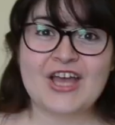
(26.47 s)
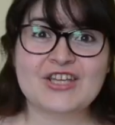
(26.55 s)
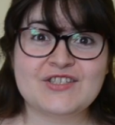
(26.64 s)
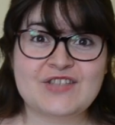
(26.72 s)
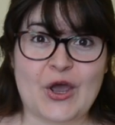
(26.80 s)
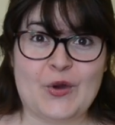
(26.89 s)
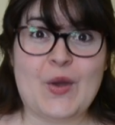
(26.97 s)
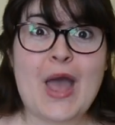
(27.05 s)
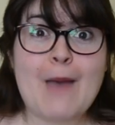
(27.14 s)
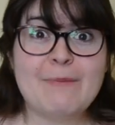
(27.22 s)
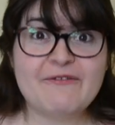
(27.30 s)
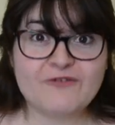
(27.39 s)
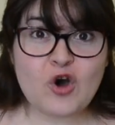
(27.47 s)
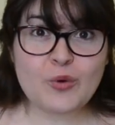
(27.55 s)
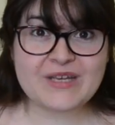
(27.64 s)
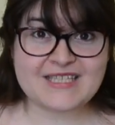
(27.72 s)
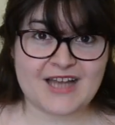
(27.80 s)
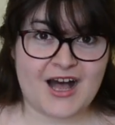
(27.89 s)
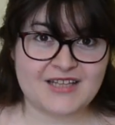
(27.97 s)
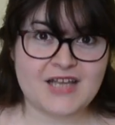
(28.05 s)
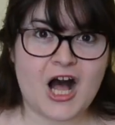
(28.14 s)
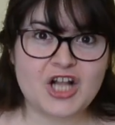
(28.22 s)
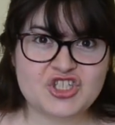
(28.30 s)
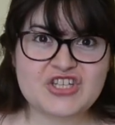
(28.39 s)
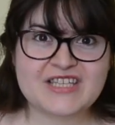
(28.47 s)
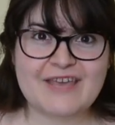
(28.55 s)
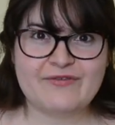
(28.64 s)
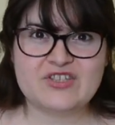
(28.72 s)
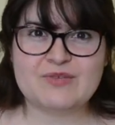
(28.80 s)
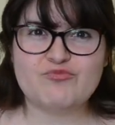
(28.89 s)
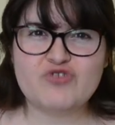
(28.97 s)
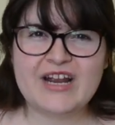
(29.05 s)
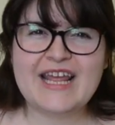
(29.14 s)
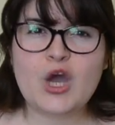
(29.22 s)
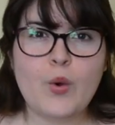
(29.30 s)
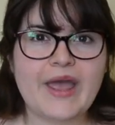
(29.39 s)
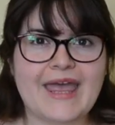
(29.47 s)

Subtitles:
So, before we start, I'll just give you some really quick